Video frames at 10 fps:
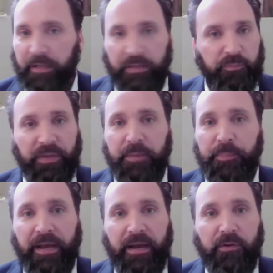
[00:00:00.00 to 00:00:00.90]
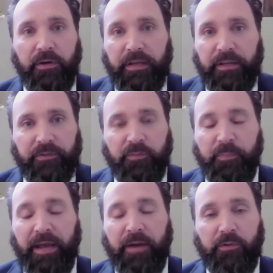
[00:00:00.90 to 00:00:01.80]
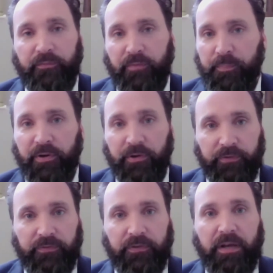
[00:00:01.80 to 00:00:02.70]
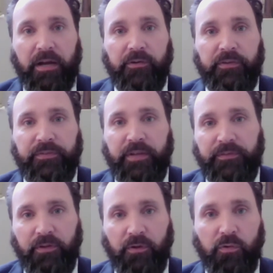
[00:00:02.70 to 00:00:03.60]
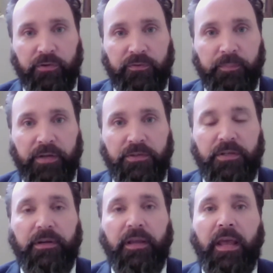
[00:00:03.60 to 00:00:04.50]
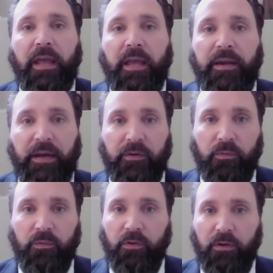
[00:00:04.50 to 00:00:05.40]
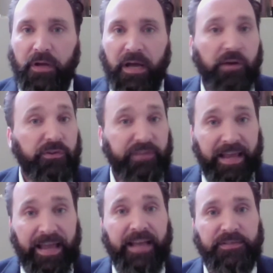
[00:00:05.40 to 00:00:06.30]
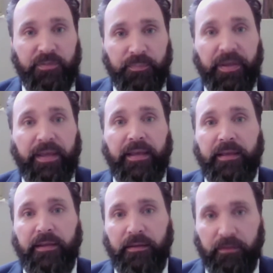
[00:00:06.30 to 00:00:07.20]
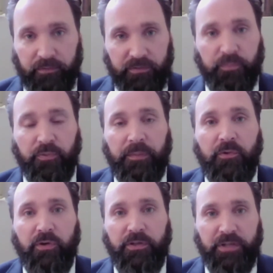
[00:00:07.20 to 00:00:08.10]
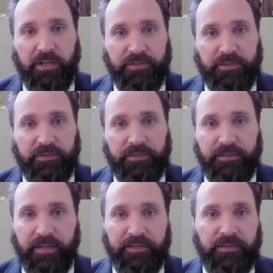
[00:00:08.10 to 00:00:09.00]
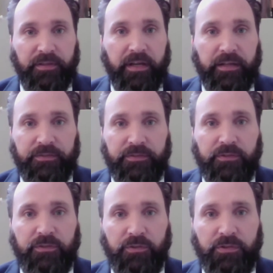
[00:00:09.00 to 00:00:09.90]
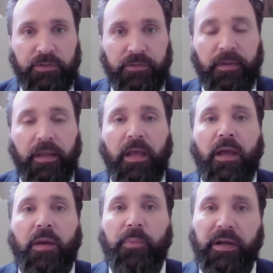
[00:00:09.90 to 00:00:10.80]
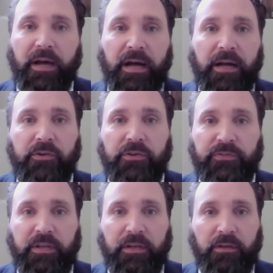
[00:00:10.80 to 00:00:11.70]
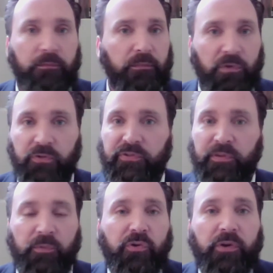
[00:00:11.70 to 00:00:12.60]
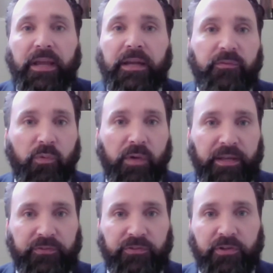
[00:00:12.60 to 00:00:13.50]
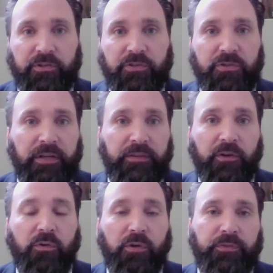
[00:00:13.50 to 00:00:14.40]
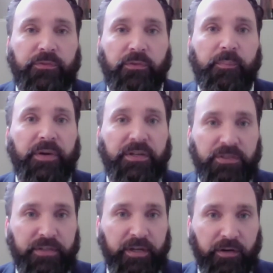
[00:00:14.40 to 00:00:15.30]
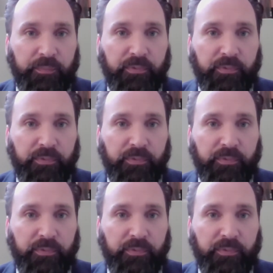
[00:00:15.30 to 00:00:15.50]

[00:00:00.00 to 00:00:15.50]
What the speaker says: its big power is its power of the purse. Congress sets the court's budget. Now, Congress has to pay Supreme Court justices. That's in the Constitution. But Congress can use some creative ways to constrain the court through the budgetary